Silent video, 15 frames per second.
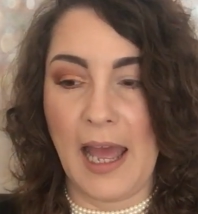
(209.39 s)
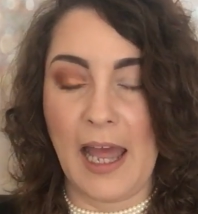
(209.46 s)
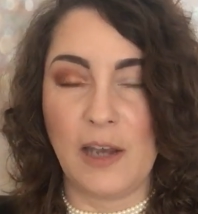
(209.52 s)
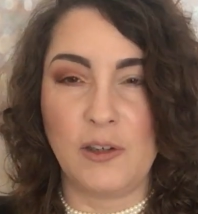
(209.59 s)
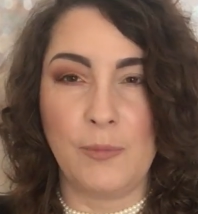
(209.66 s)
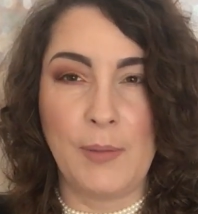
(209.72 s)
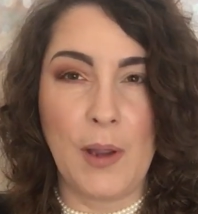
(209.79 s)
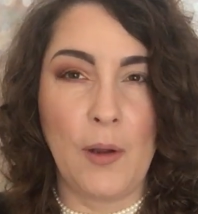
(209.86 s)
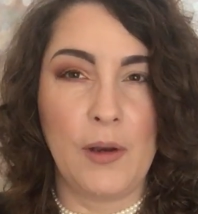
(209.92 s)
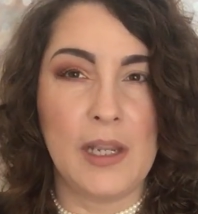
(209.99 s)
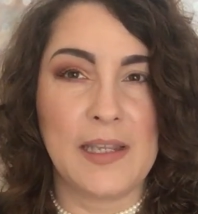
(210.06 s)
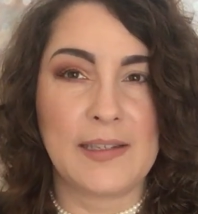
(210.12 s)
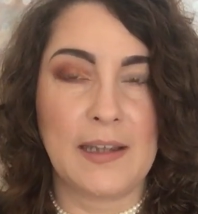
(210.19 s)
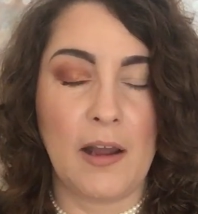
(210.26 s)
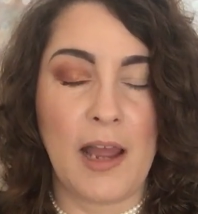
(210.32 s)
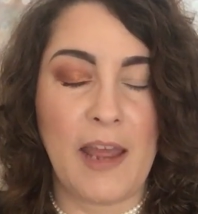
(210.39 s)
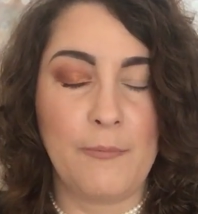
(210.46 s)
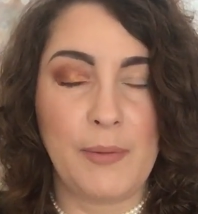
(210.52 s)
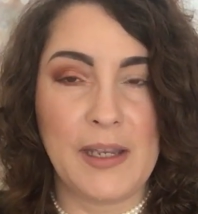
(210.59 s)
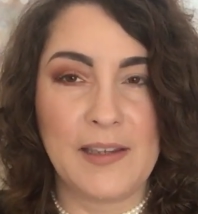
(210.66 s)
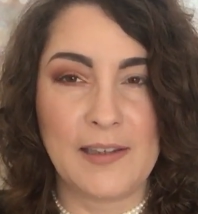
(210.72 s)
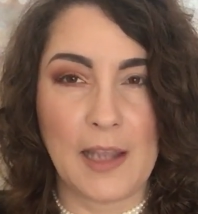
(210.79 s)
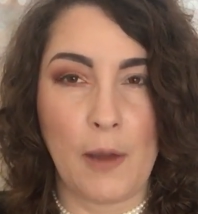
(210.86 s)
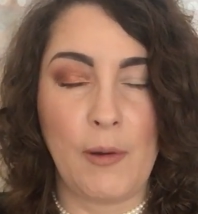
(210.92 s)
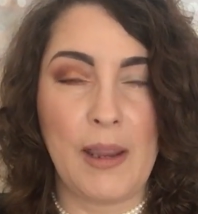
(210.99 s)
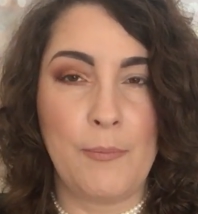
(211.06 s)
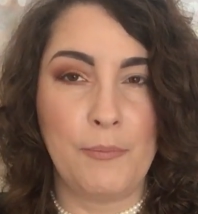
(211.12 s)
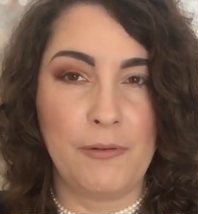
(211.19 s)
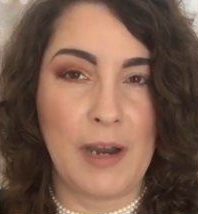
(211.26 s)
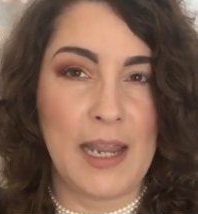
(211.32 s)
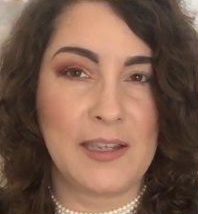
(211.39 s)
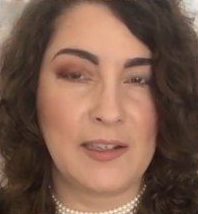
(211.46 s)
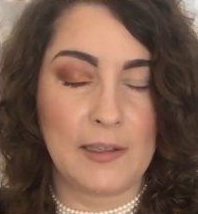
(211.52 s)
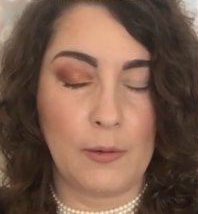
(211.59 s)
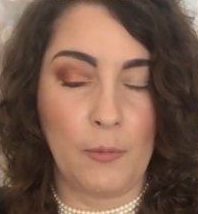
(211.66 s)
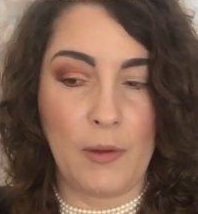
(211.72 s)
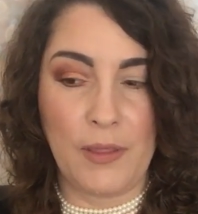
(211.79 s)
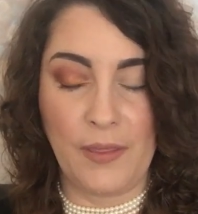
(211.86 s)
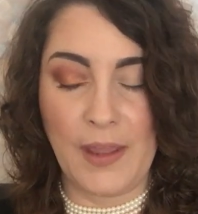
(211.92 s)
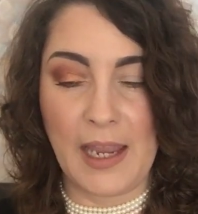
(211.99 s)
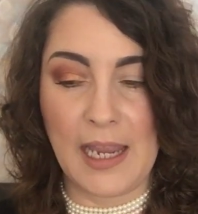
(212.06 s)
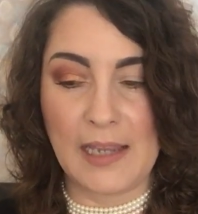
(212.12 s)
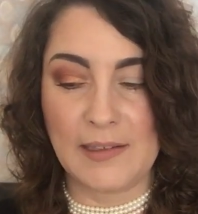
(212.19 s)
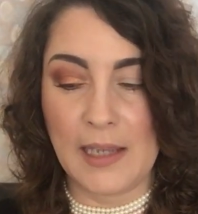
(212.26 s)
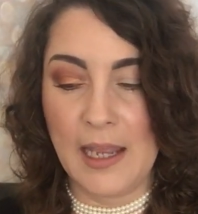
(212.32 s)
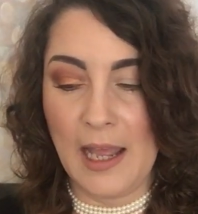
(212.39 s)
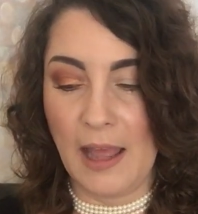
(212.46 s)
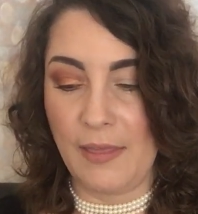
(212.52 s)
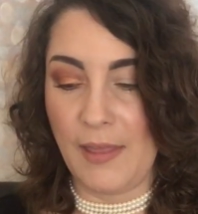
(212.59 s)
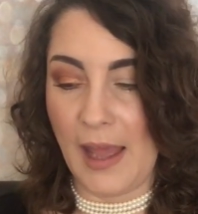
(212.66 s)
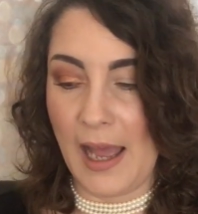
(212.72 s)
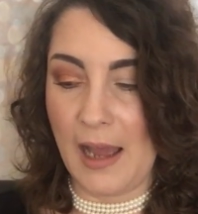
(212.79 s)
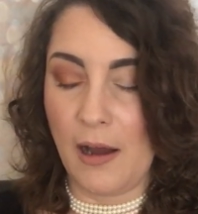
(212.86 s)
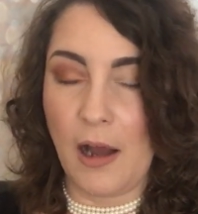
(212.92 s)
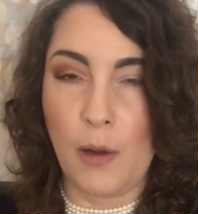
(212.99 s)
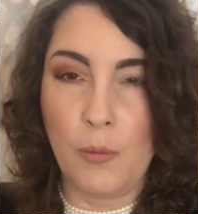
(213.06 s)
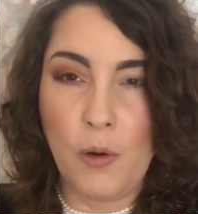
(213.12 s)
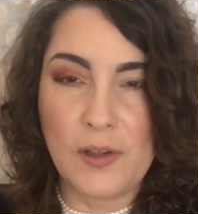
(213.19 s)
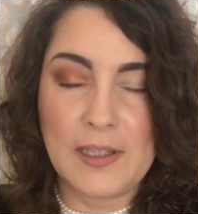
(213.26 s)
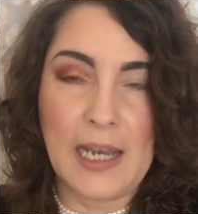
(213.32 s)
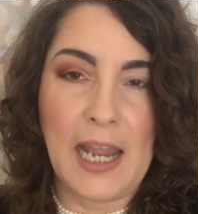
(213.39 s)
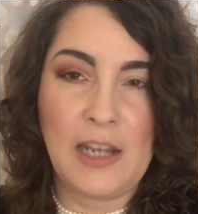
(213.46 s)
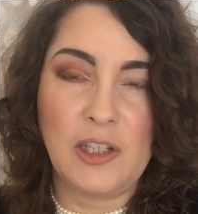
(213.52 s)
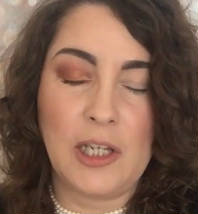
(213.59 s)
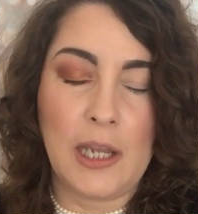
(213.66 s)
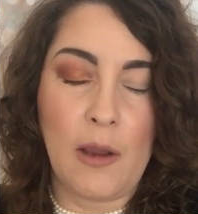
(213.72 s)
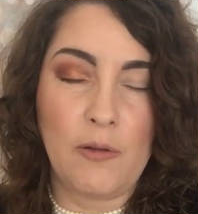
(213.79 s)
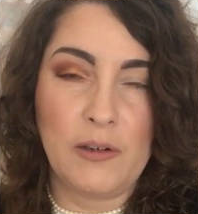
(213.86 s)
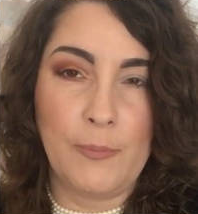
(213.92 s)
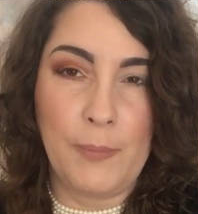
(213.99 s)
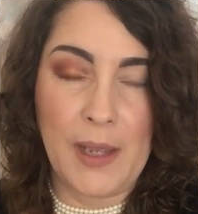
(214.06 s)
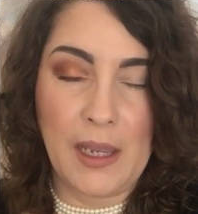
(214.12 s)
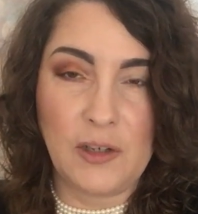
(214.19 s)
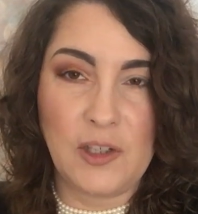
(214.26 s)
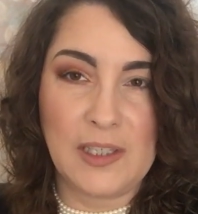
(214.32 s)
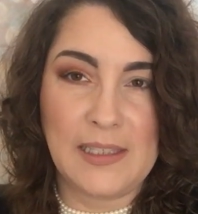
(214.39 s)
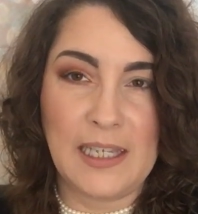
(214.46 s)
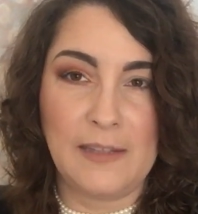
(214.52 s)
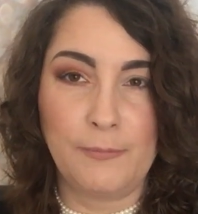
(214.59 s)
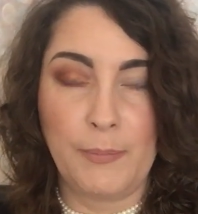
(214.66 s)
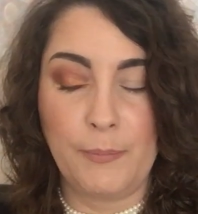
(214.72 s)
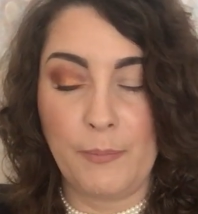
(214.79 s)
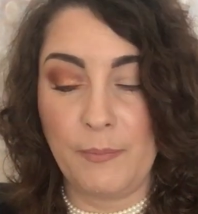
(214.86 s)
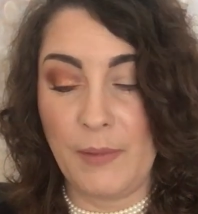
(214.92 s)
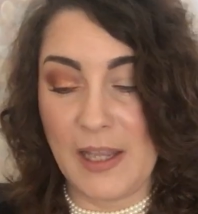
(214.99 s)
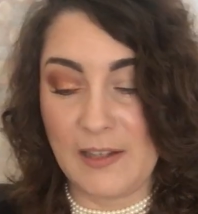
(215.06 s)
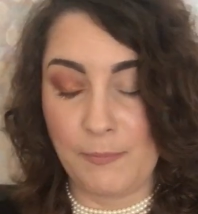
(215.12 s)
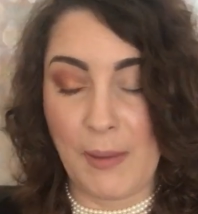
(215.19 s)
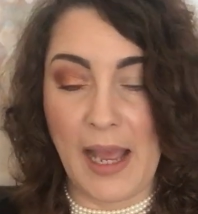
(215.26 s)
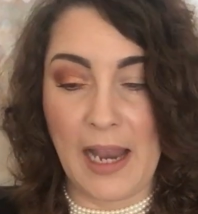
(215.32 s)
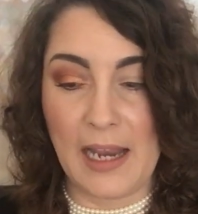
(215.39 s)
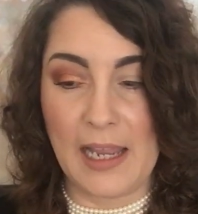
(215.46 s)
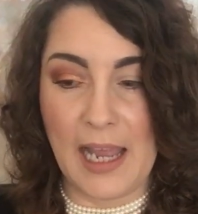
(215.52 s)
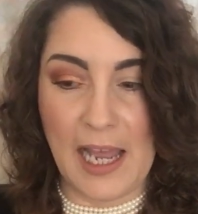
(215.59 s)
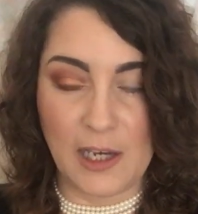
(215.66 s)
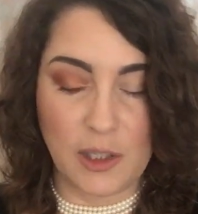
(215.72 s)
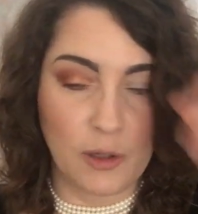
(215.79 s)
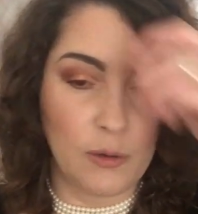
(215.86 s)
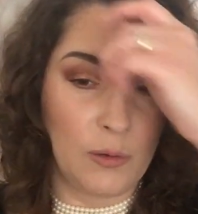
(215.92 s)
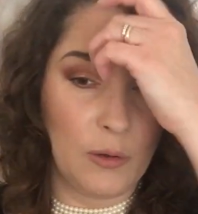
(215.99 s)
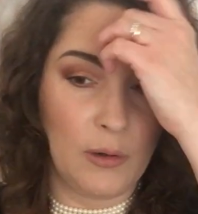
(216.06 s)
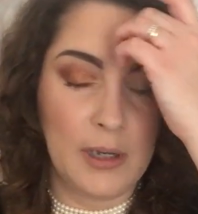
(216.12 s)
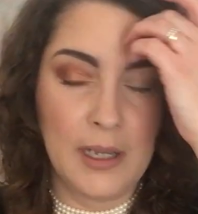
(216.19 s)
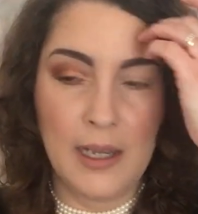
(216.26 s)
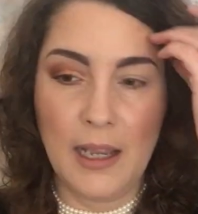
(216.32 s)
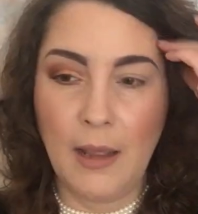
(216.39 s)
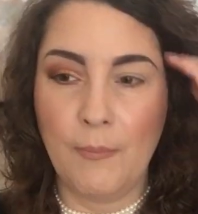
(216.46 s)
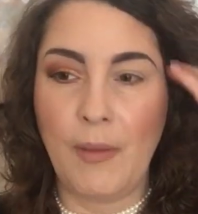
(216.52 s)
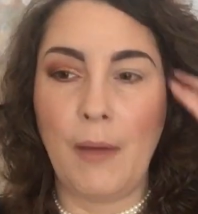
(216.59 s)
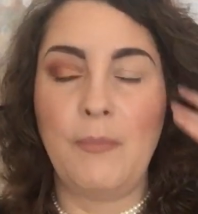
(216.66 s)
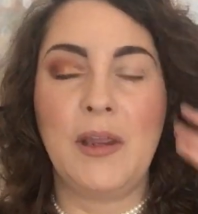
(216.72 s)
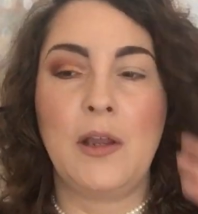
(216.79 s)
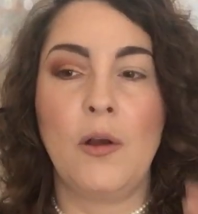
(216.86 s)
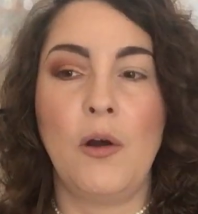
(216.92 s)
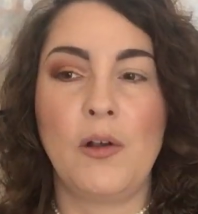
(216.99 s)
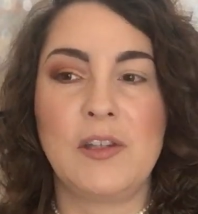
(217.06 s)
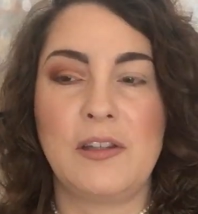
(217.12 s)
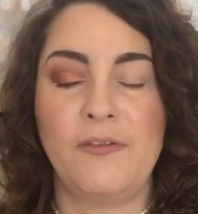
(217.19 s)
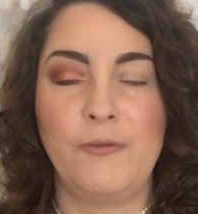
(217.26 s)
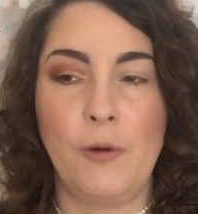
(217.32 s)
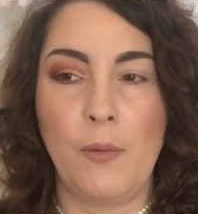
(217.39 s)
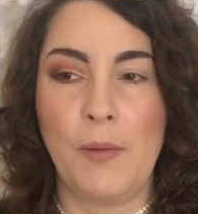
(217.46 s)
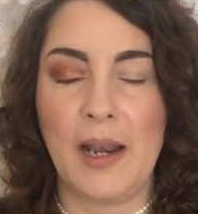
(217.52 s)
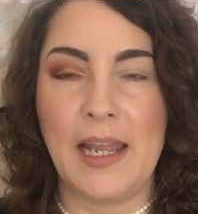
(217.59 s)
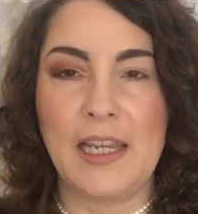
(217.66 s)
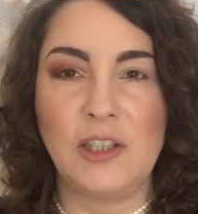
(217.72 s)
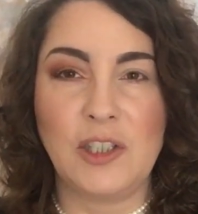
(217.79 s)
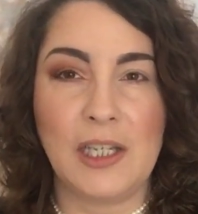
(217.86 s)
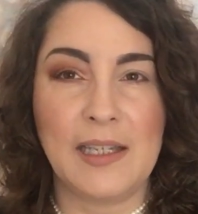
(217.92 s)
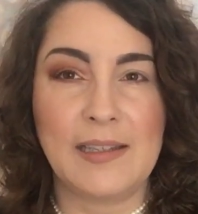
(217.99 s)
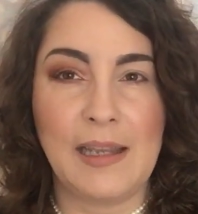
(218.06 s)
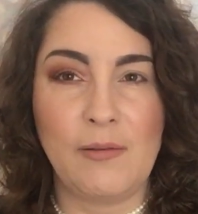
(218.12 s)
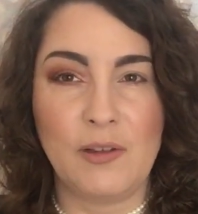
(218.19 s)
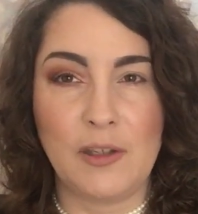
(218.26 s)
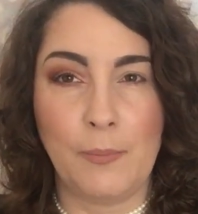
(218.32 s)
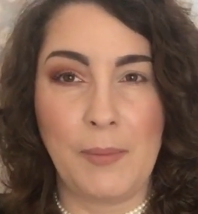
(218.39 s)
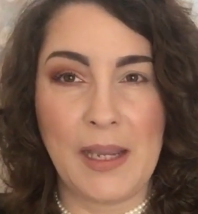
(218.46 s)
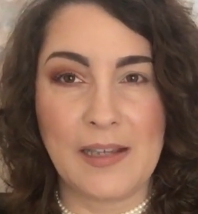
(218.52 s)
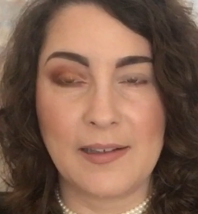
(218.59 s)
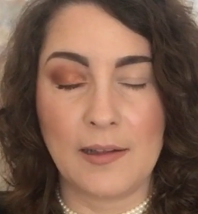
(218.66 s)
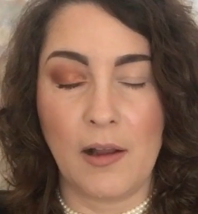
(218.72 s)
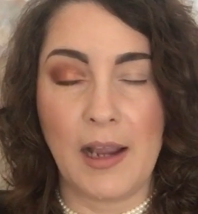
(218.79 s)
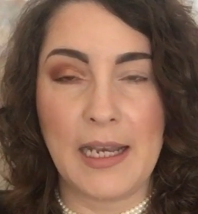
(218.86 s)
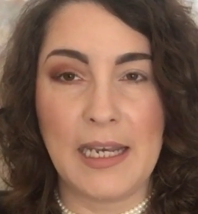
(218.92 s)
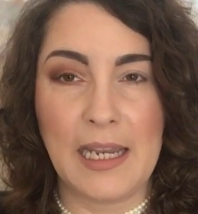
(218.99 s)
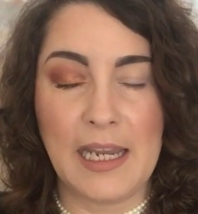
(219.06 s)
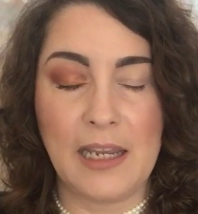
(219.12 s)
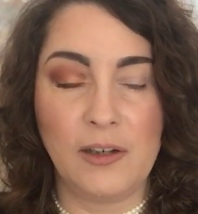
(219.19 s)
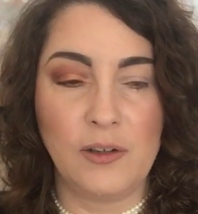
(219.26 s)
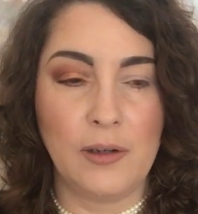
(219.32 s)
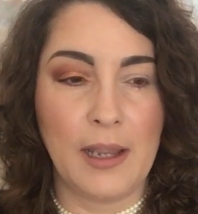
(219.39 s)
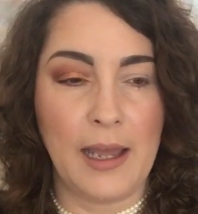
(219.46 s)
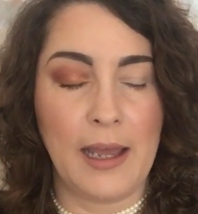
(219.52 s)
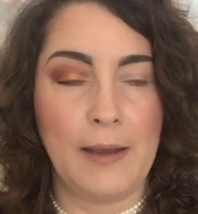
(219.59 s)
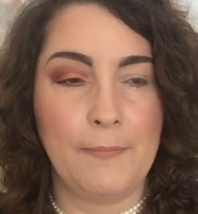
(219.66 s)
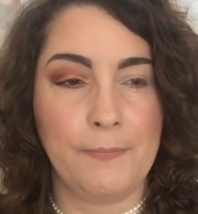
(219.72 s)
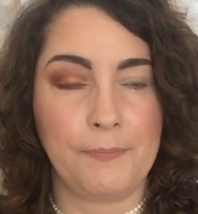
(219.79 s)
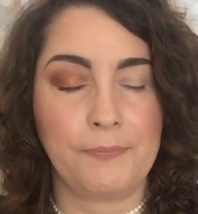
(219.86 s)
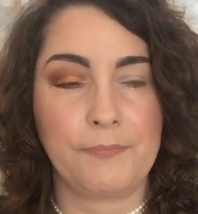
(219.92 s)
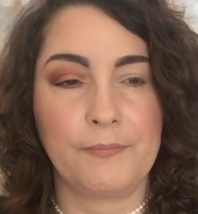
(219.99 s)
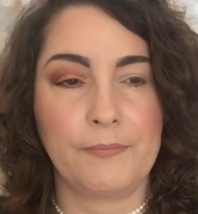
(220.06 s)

And to be honest, I have been so impressed with these that I wasn't actually going to purchase this palette at all, but because the formulation seems to be slightly well,